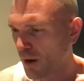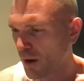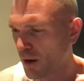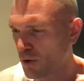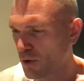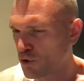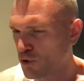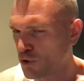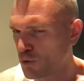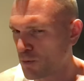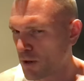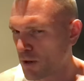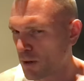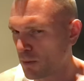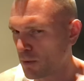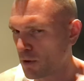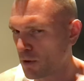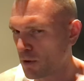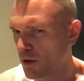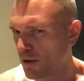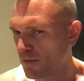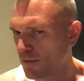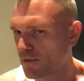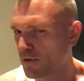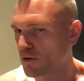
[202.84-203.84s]
You should be able
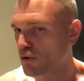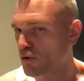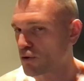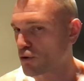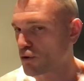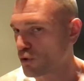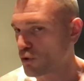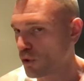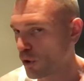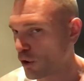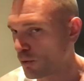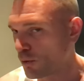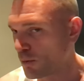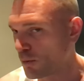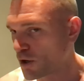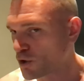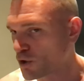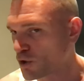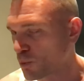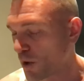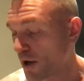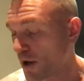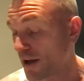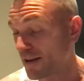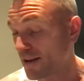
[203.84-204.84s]
to lift so
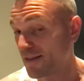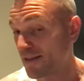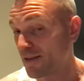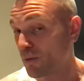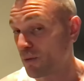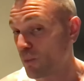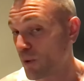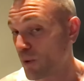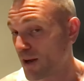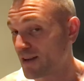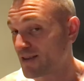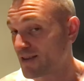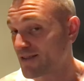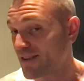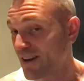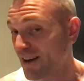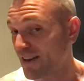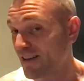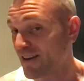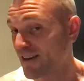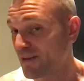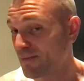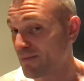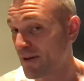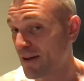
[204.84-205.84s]
much weight. Now, weight's
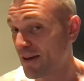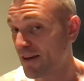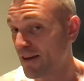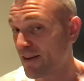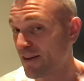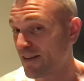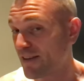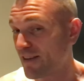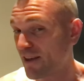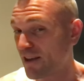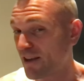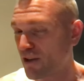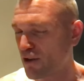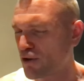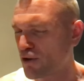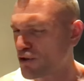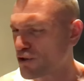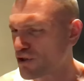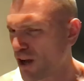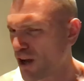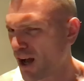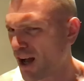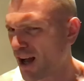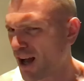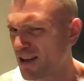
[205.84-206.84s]
highly dependent on like your
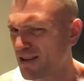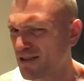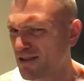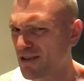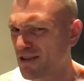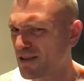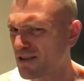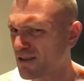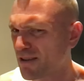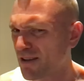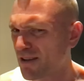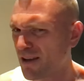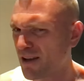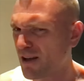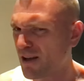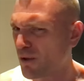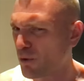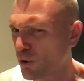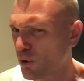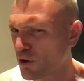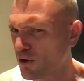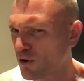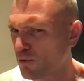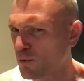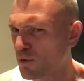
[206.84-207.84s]
size and how
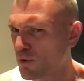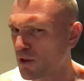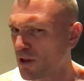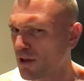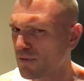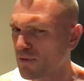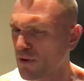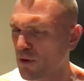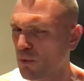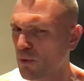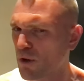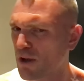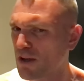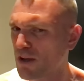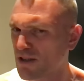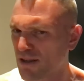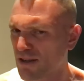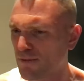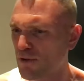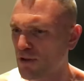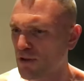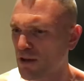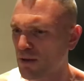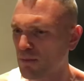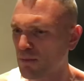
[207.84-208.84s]
long you've been lifting weights and
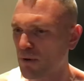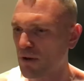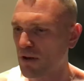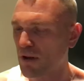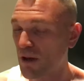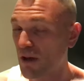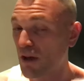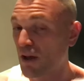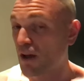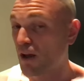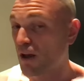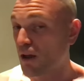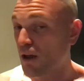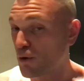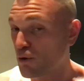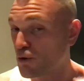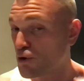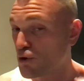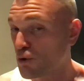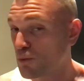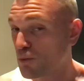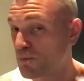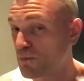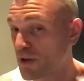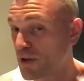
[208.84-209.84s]
everything, but you
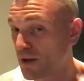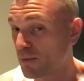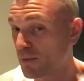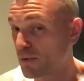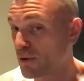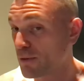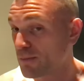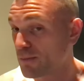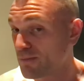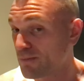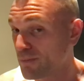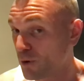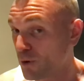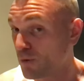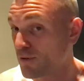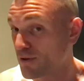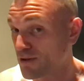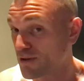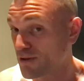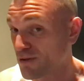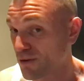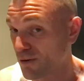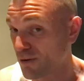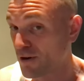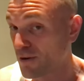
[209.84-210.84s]
should be able to move a
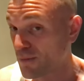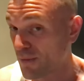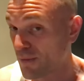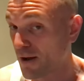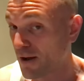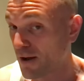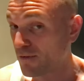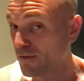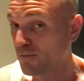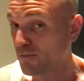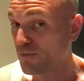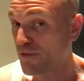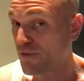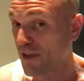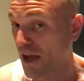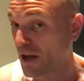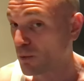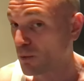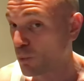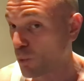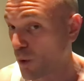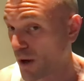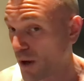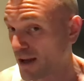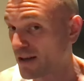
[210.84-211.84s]
certain amount of
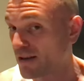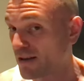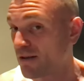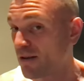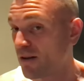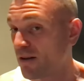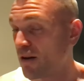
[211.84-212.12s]
dead weight.